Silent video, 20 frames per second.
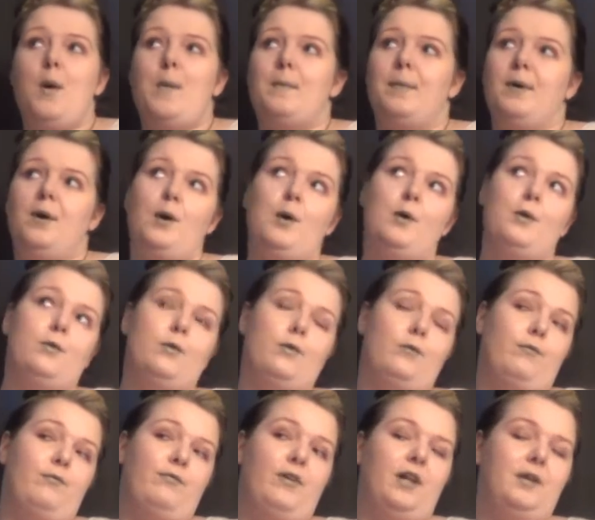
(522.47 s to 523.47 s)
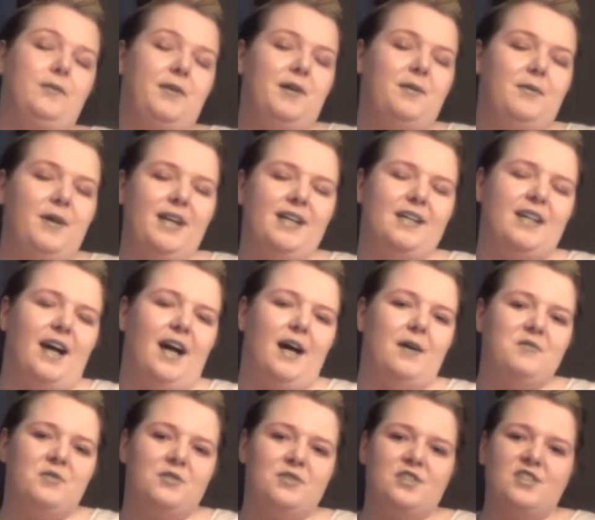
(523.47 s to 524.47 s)
But the following week,
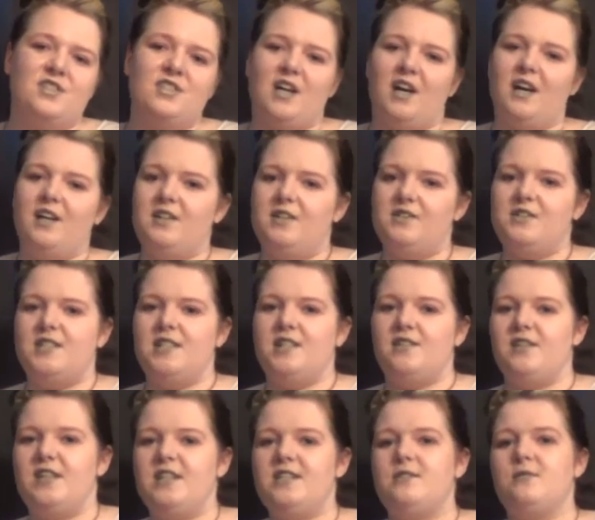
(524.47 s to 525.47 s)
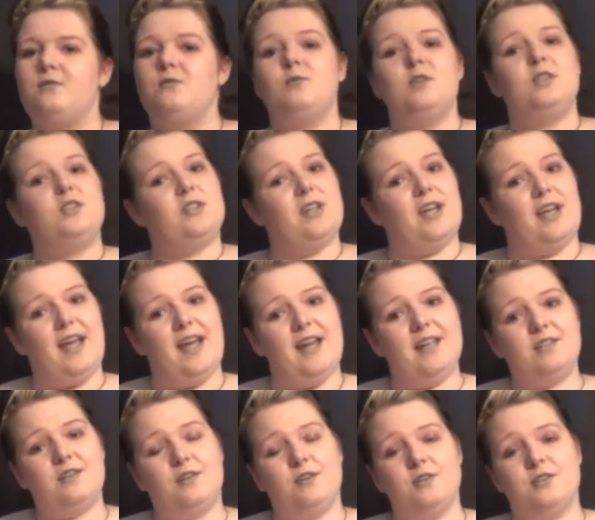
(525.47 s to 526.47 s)
I'm going to start a new series, which again
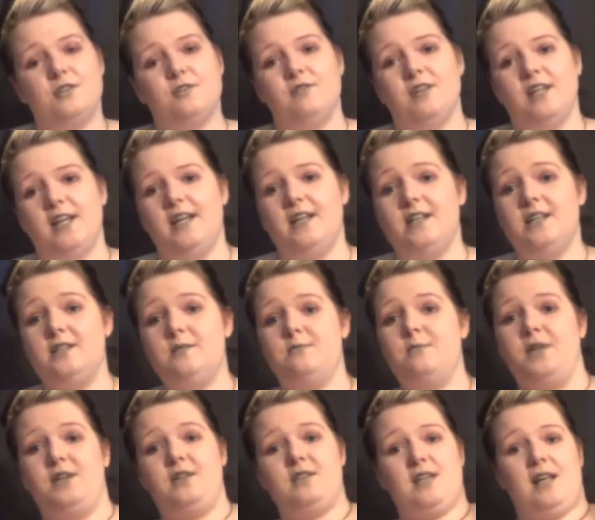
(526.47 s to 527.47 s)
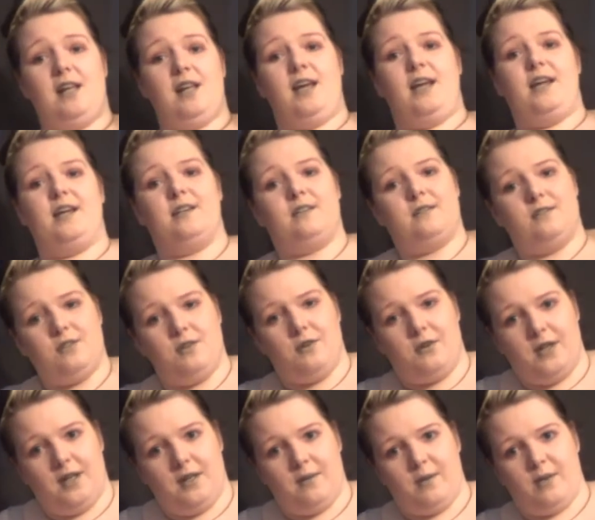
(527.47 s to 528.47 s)
is corset related, because I like
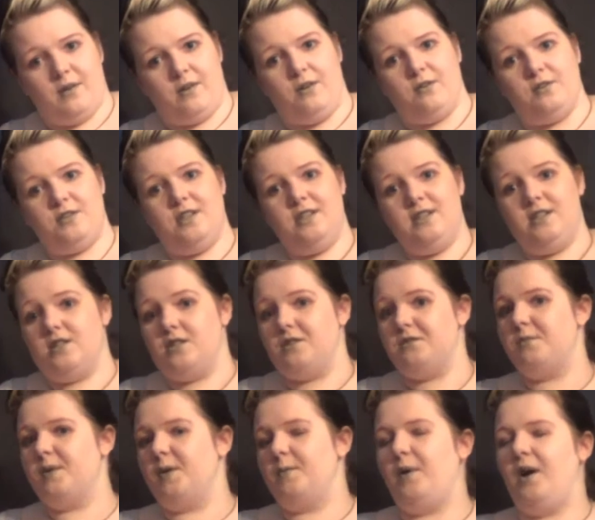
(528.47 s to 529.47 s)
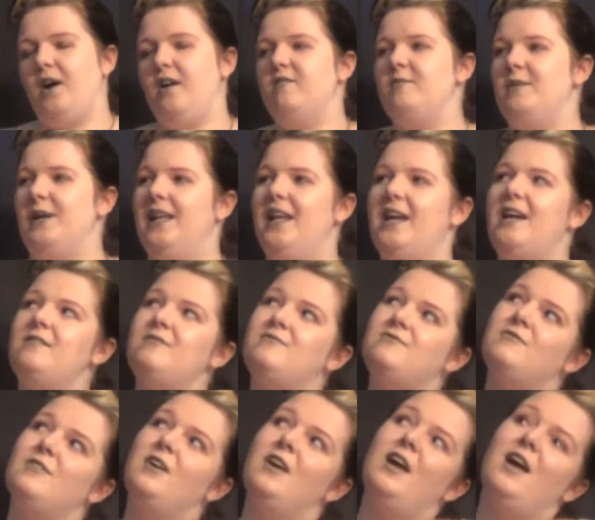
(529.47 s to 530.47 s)
talking about corsets. They're a big part of my life.